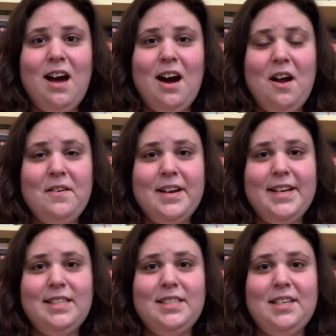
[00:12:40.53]

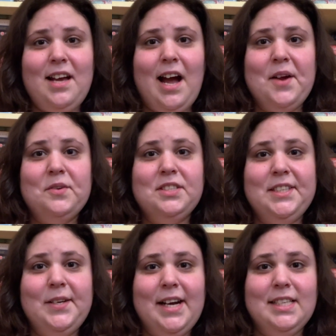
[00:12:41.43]
Alright, I will see
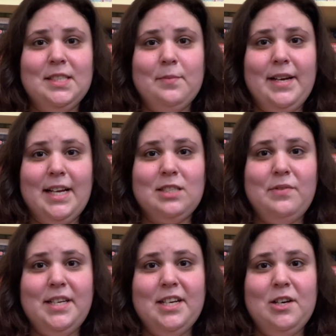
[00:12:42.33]
you guys in my next
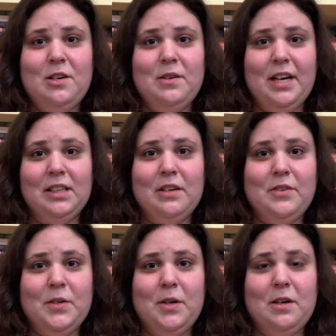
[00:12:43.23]
video. I love
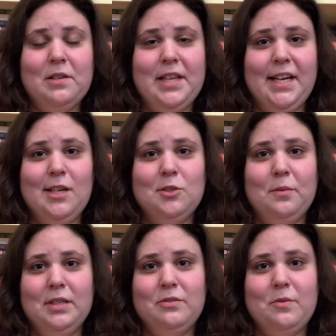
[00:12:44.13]
you all. Thank you so
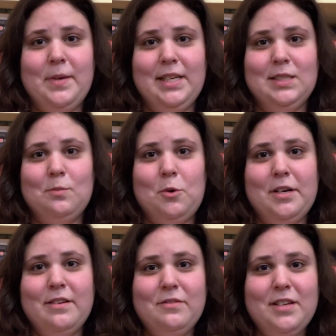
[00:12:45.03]
much for being
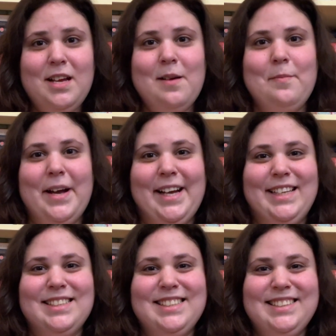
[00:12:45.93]
supportive. Bye, guys.